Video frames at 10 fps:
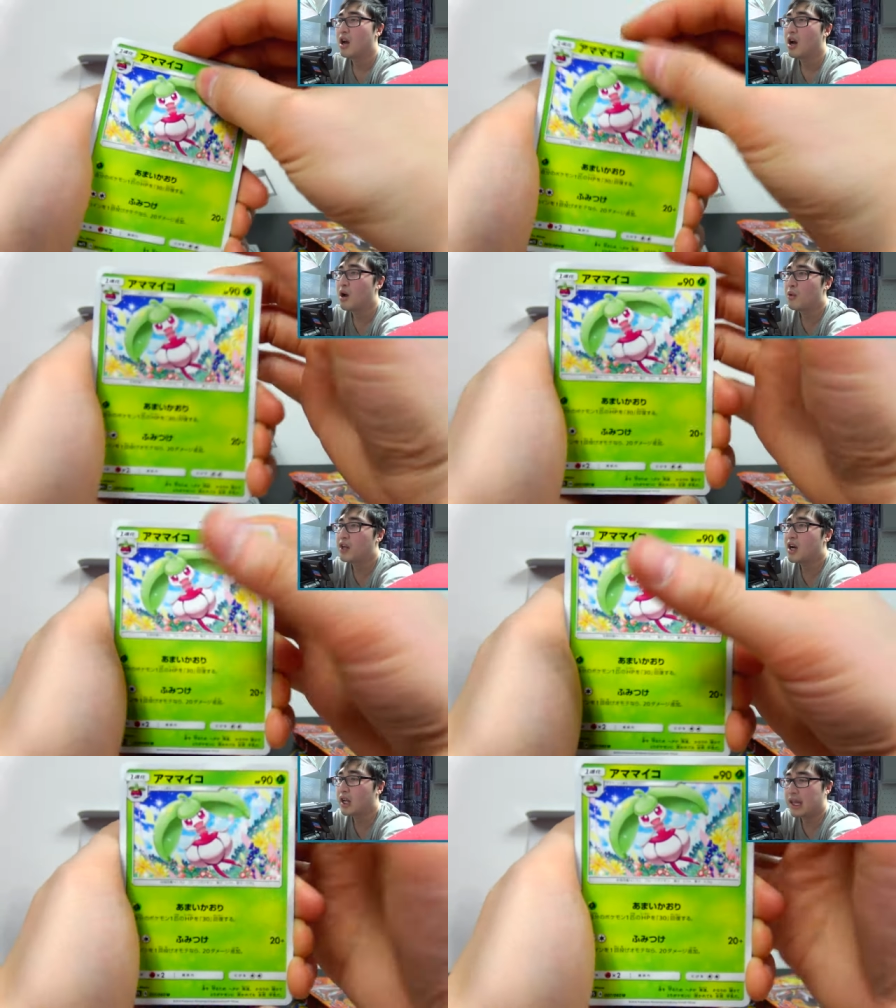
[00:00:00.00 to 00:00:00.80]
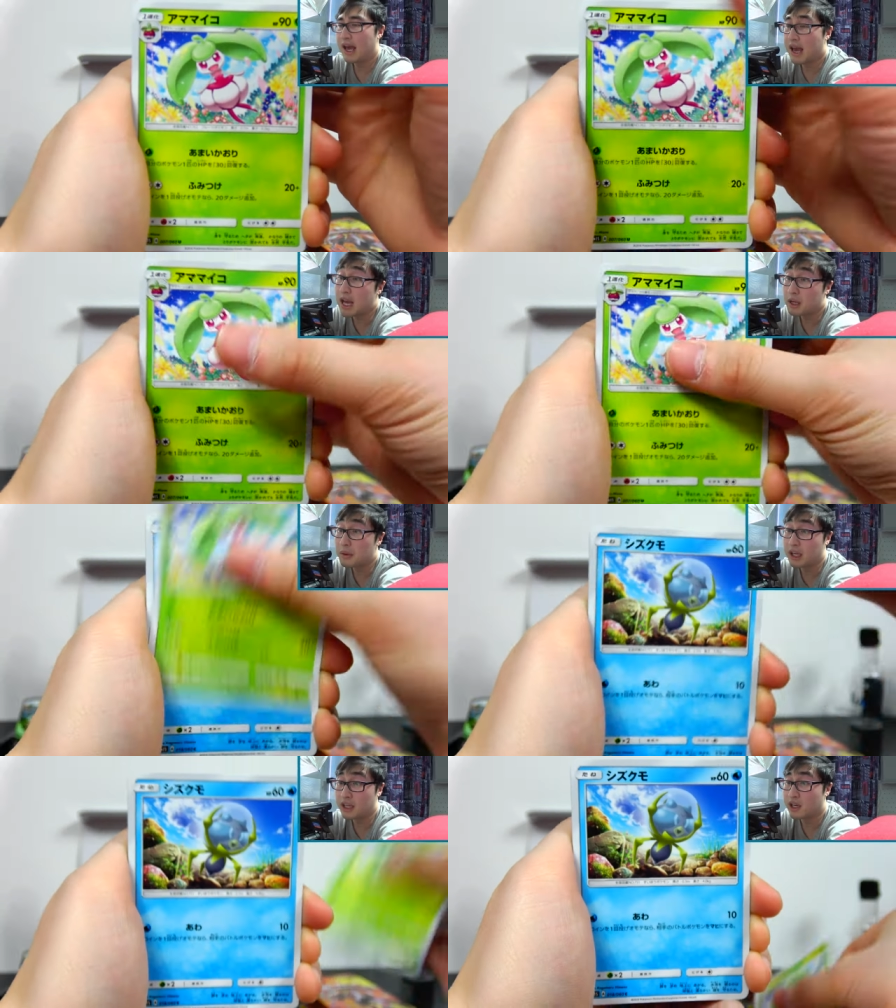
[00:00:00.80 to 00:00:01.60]
Uh, we got the
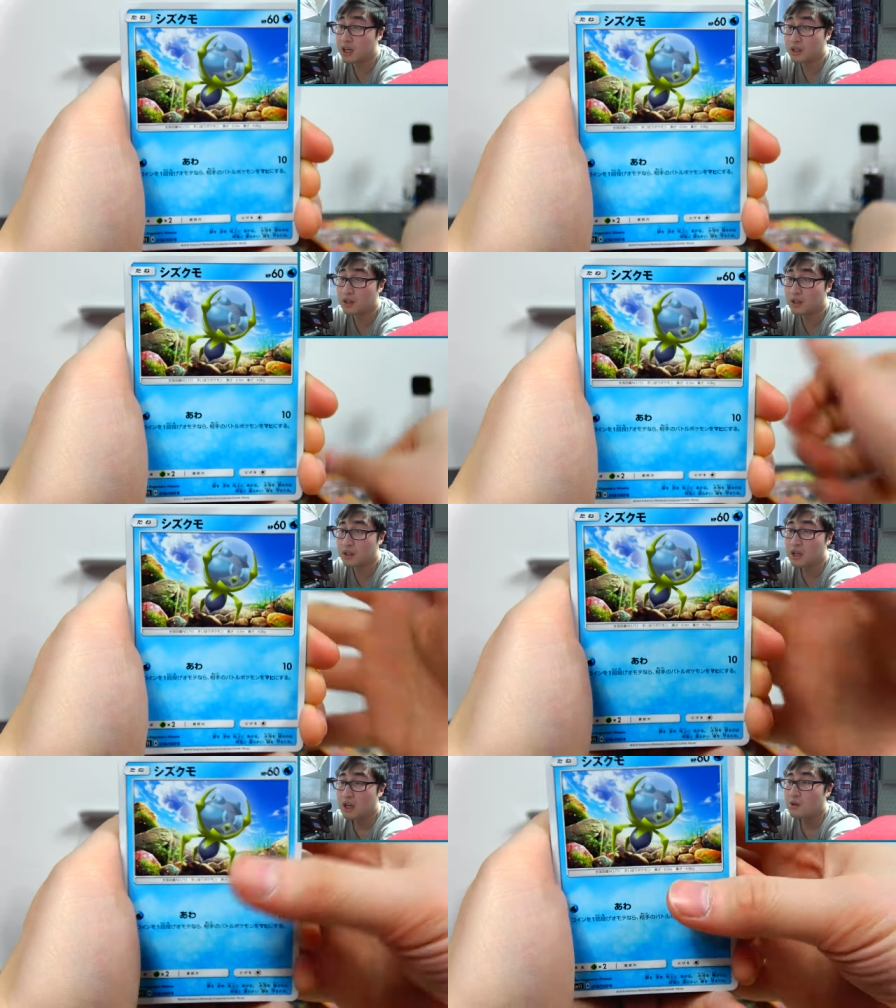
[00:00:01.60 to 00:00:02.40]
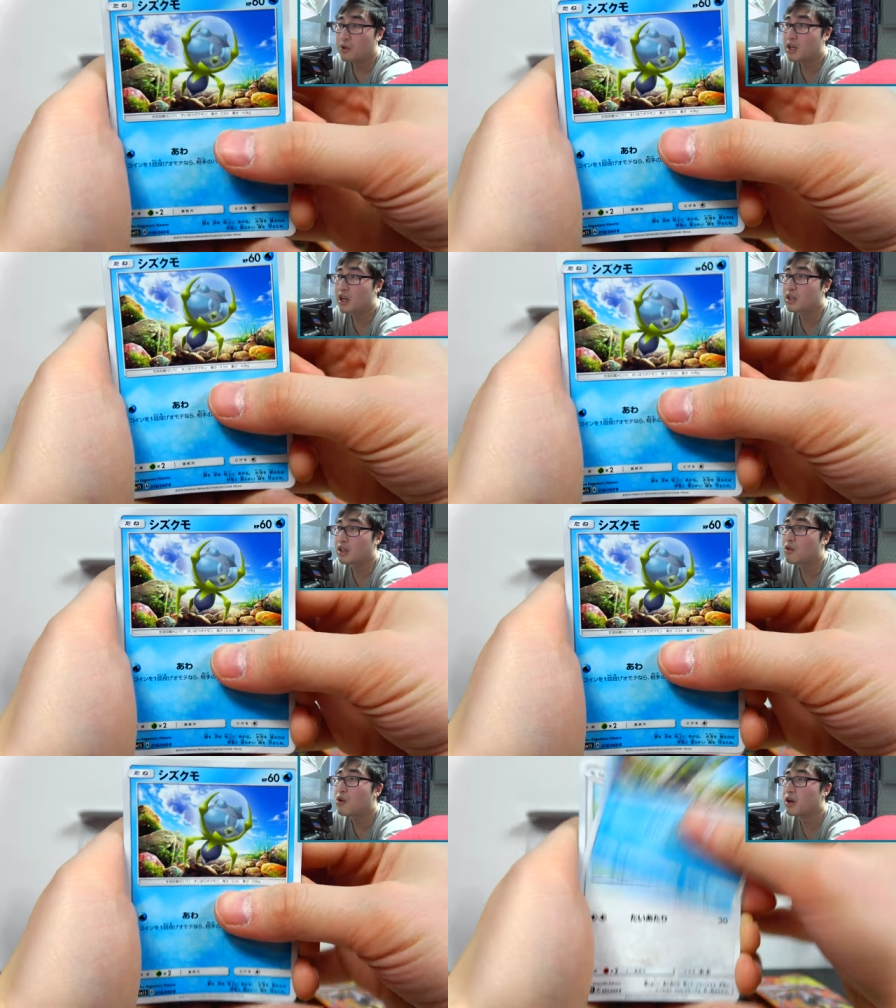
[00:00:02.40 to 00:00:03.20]
anime character, we got
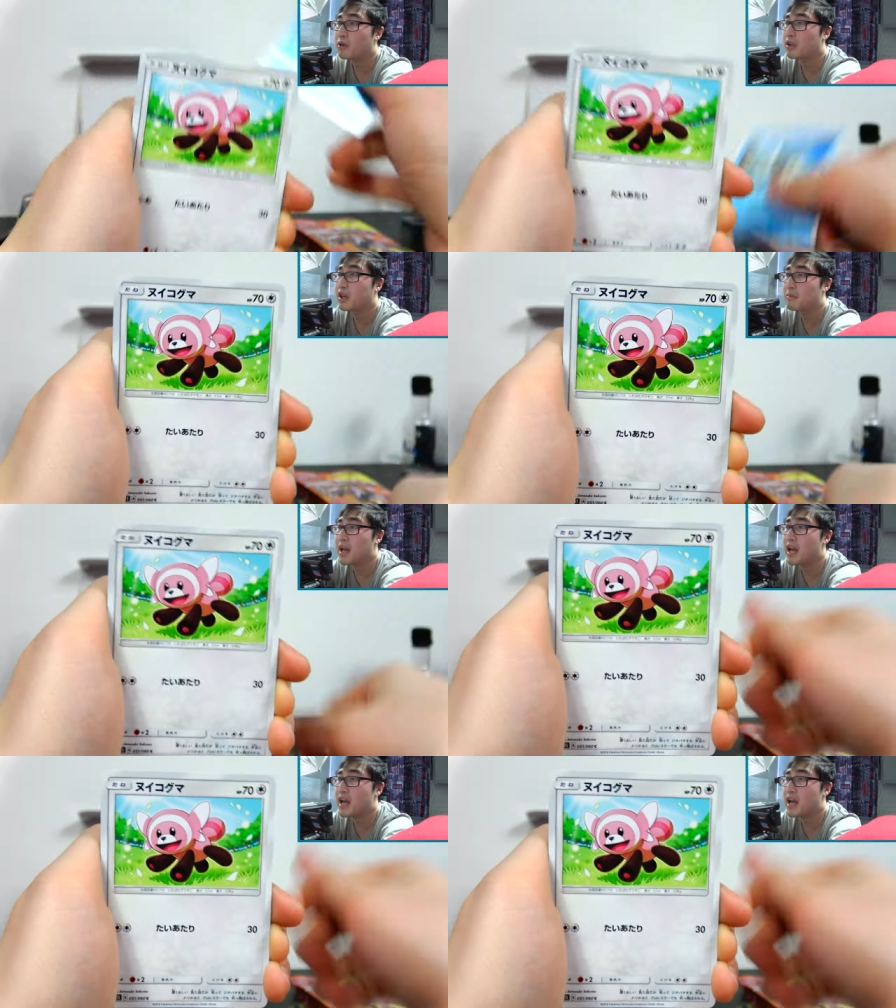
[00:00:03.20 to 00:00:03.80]
the aquarium